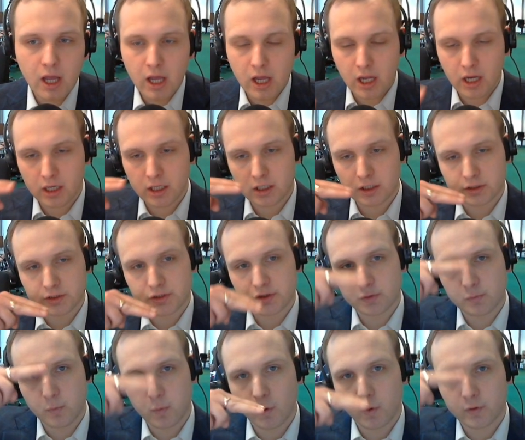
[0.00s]
and all the
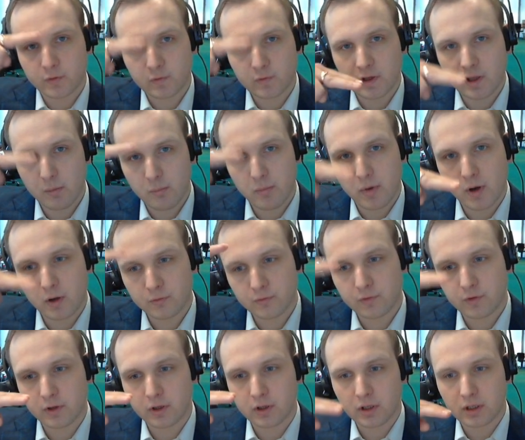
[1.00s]
supports keep
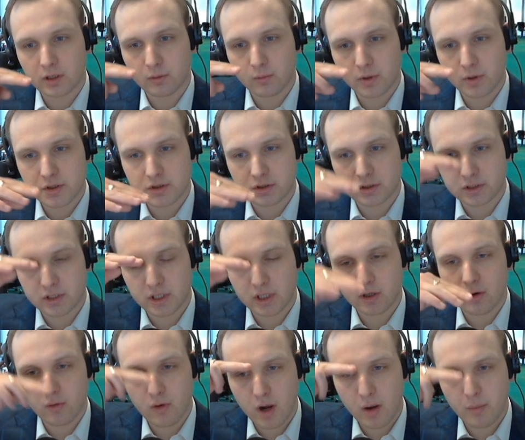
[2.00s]
bouncing, and eventually they
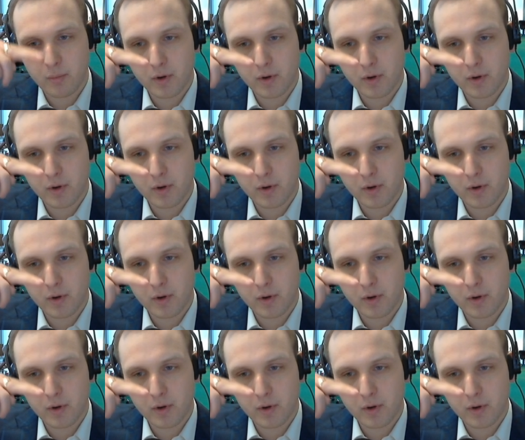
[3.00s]
go up,